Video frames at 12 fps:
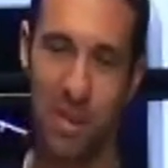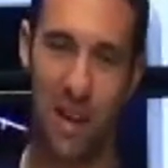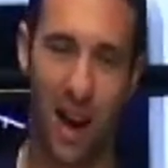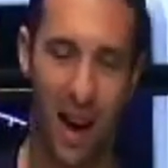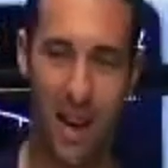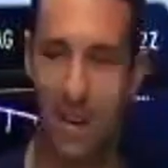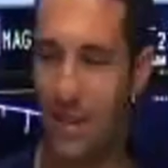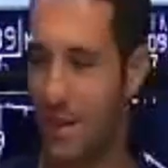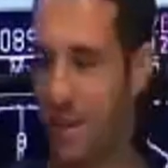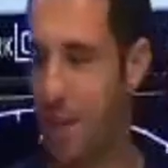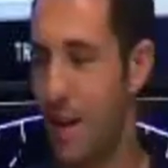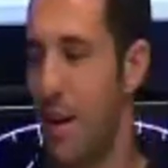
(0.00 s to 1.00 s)
at
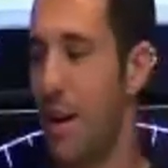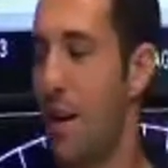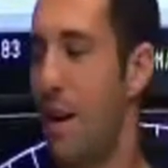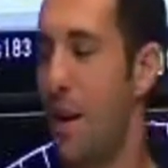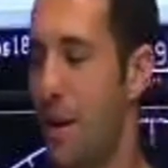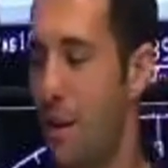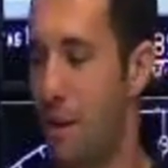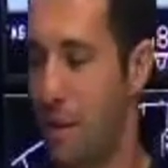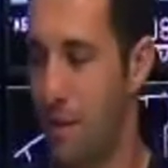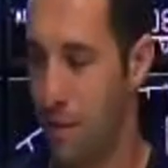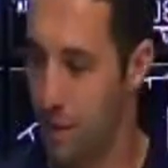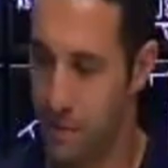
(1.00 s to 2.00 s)

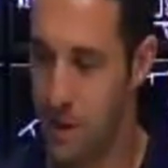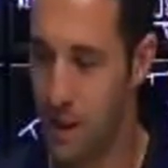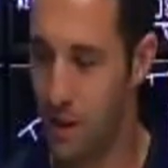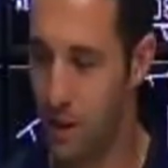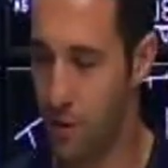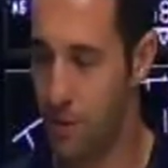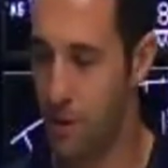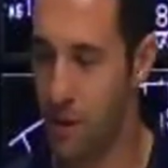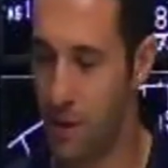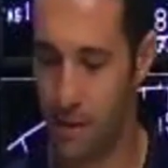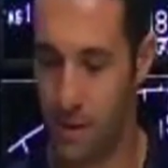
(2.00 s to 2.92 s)
1500 feet.